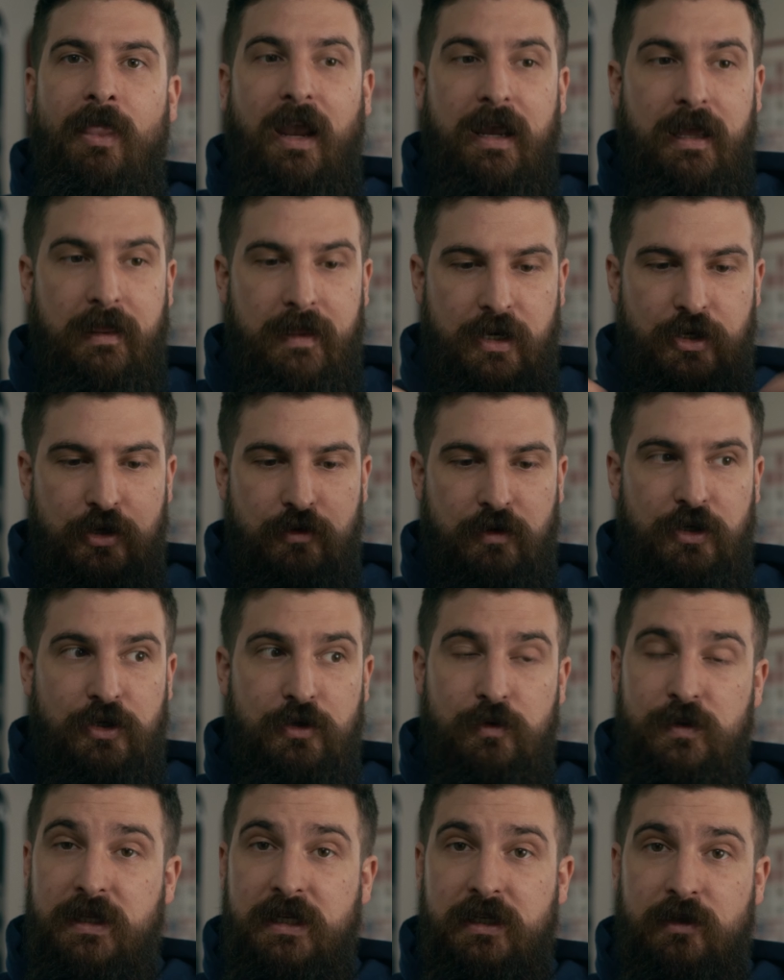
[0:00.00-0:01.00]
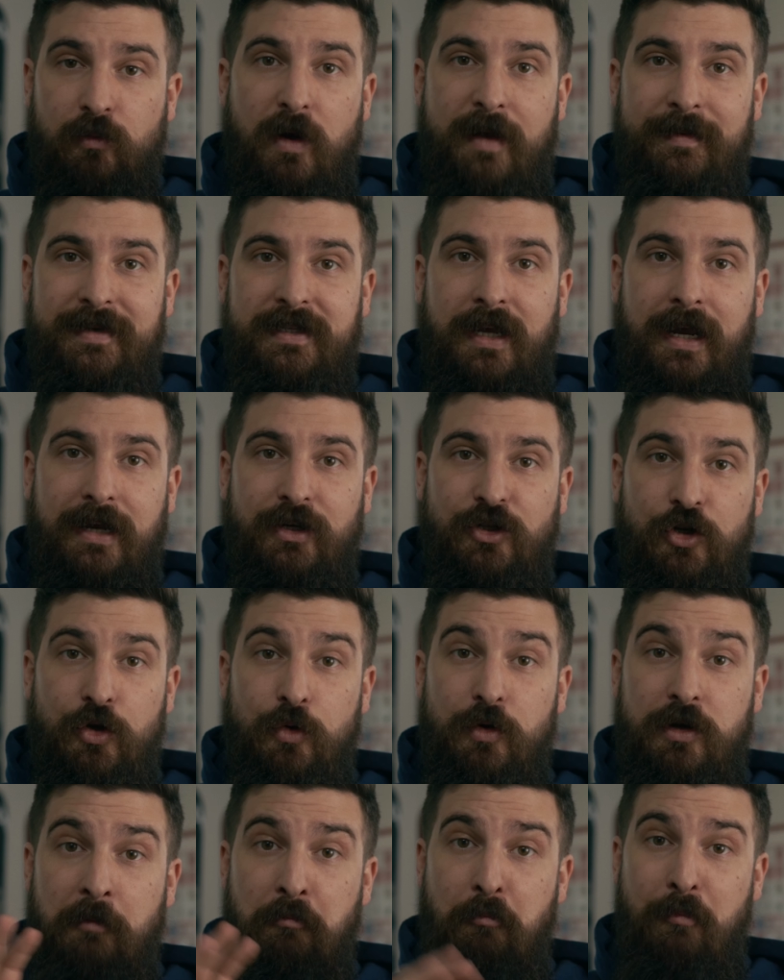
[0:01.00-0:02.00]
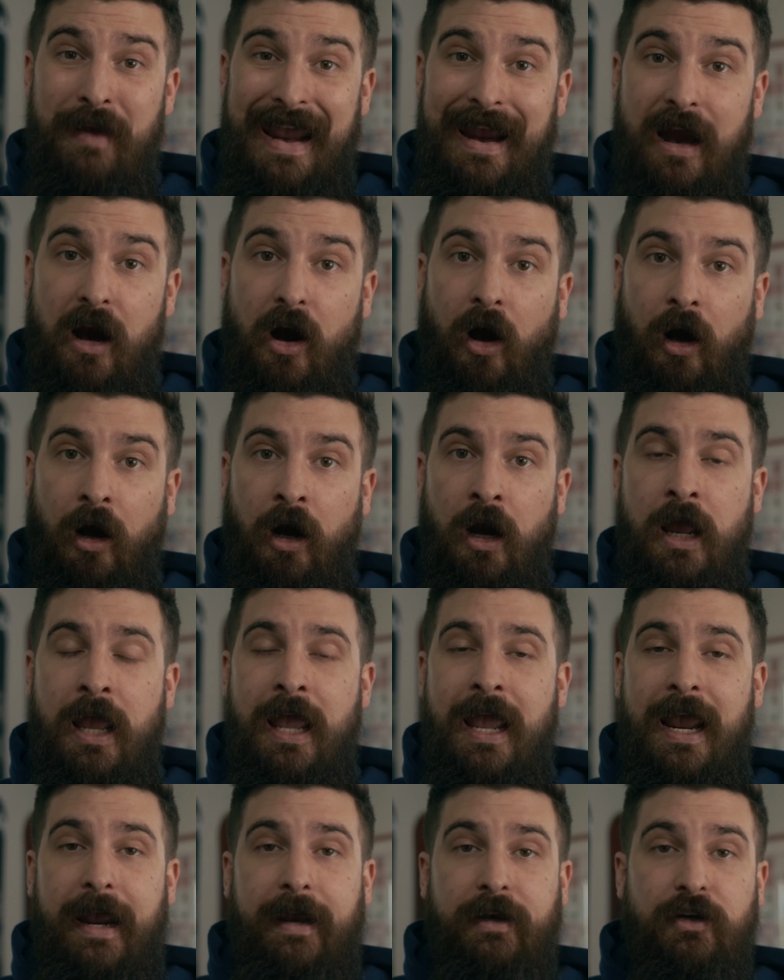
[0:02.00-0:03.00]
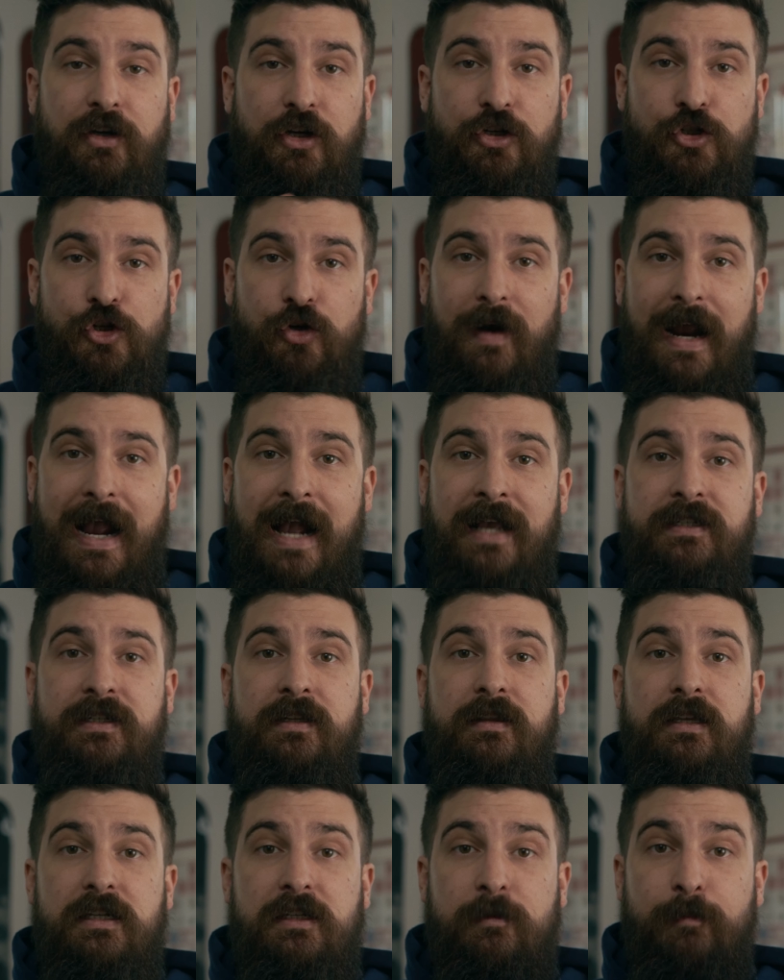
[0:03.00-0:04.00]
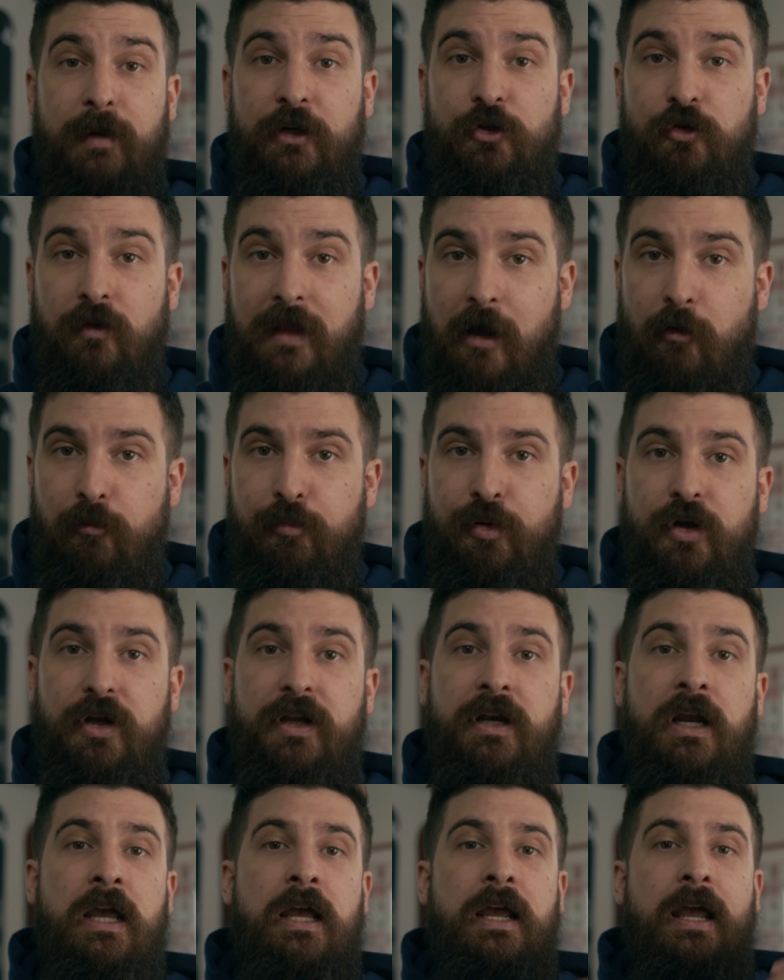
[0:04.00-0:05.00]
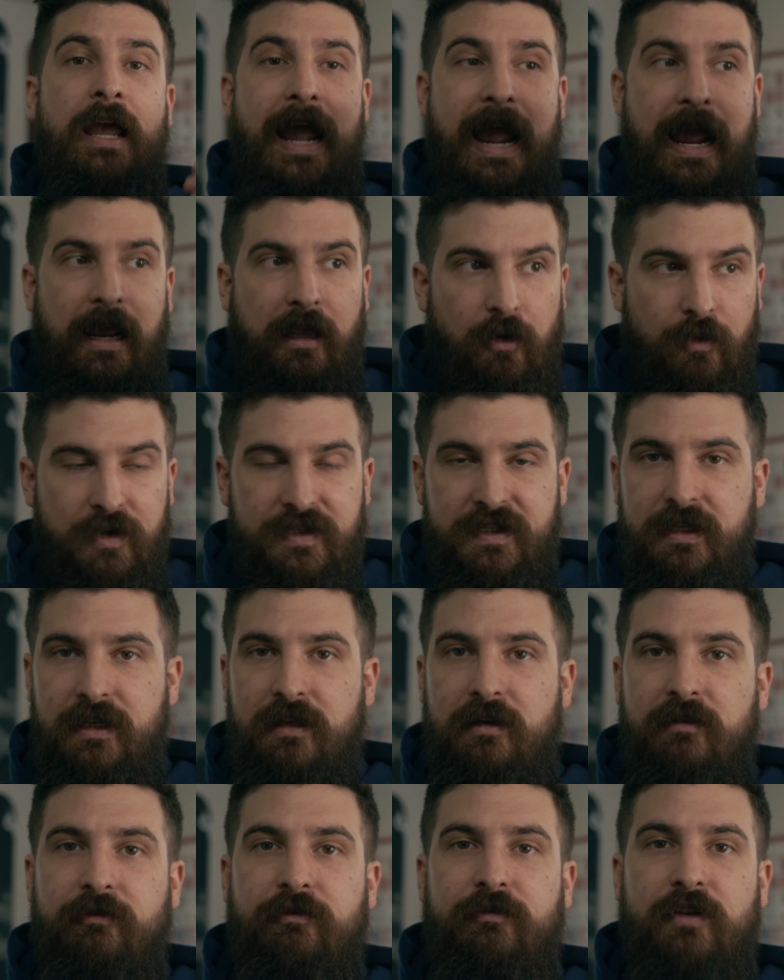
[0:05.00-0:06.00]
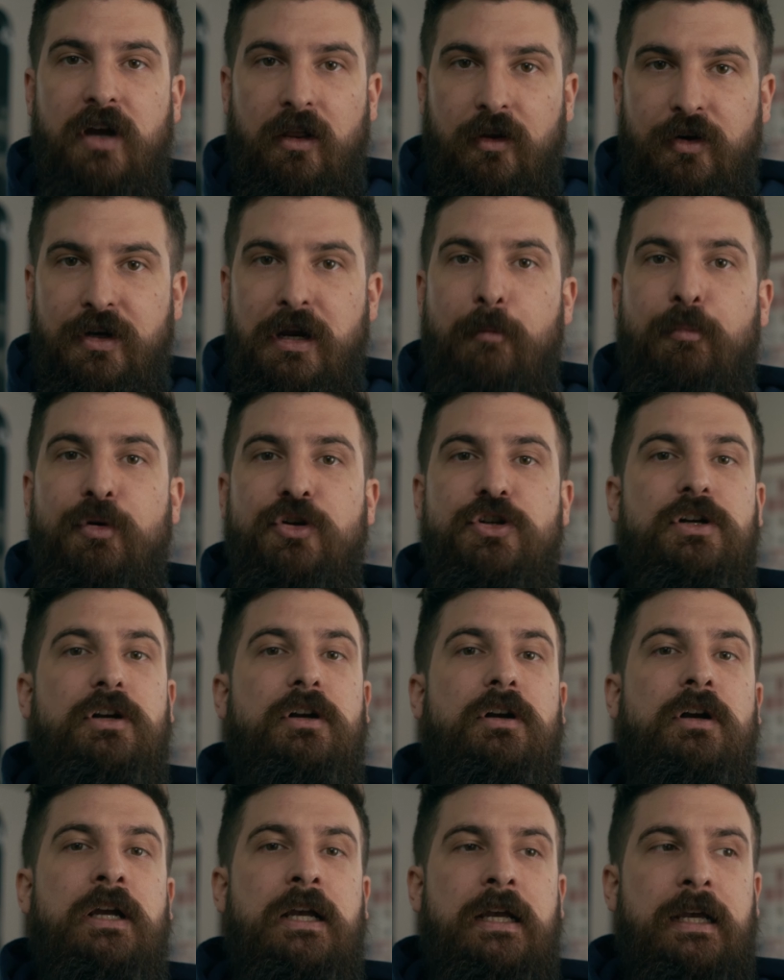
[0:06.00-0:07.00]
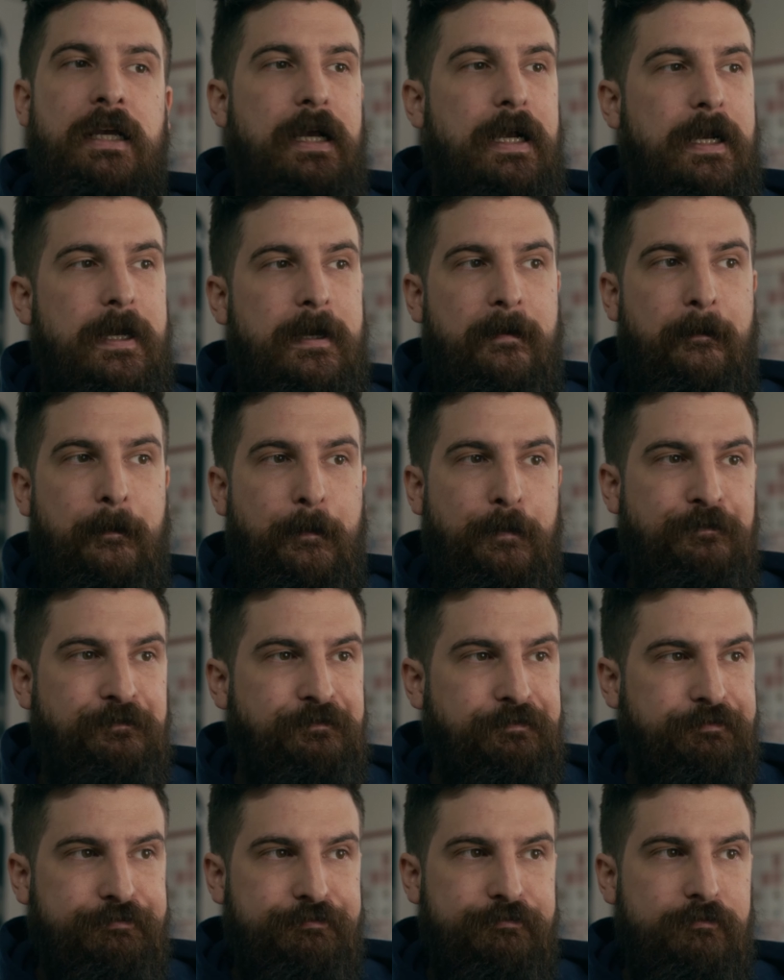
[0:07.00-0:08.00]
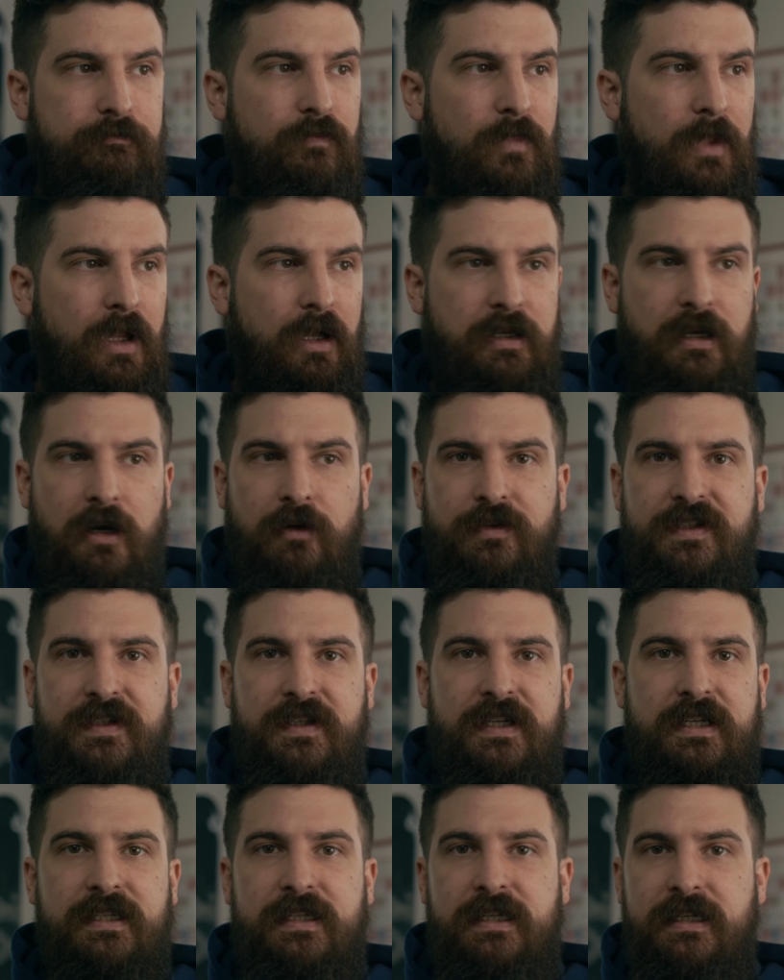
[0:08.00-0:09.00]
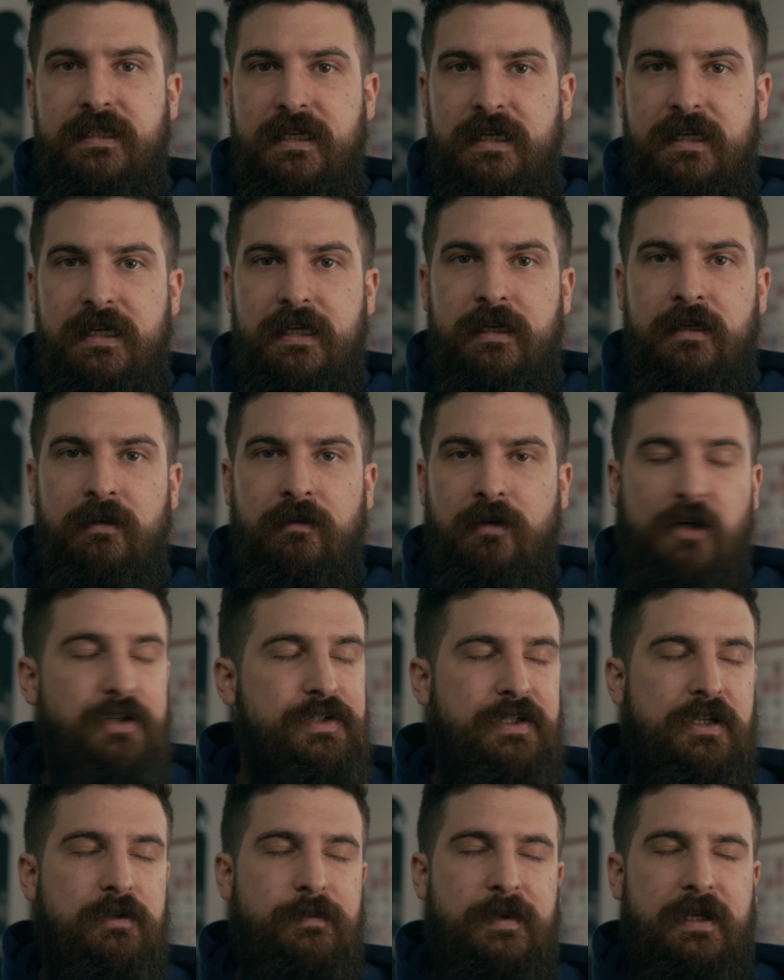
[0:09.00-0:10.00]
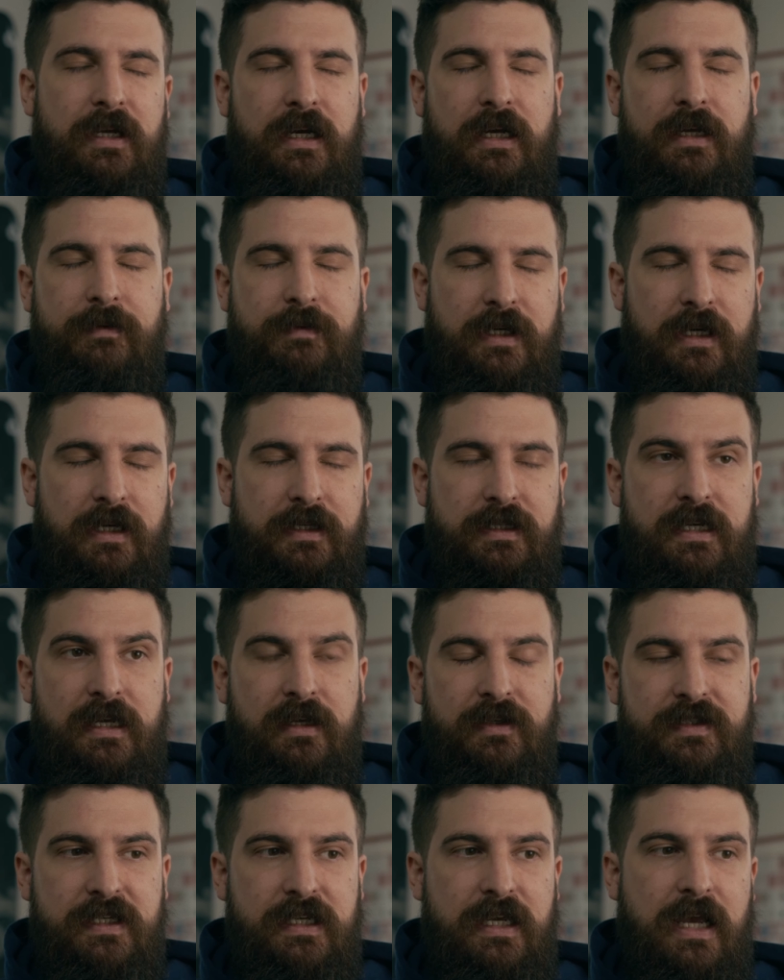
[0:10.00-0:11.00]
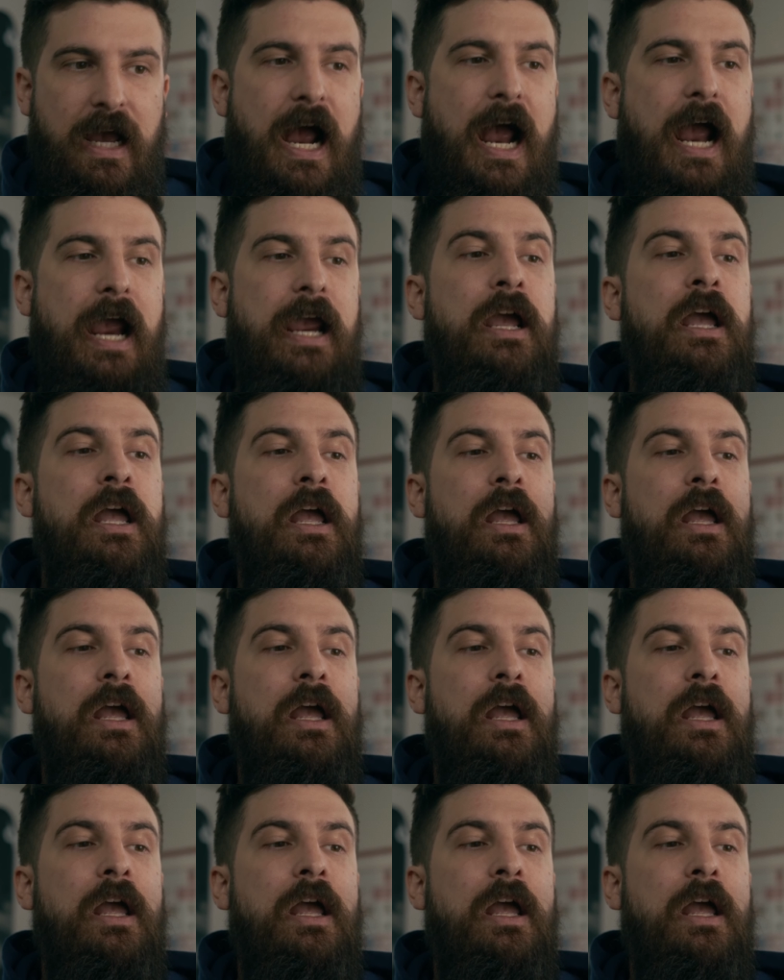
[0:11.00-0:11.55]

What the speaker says: and then you can use this website to compare and contrast the spectral output, accuracy of color temperature, you know, CCT, or excuse me, TLCI,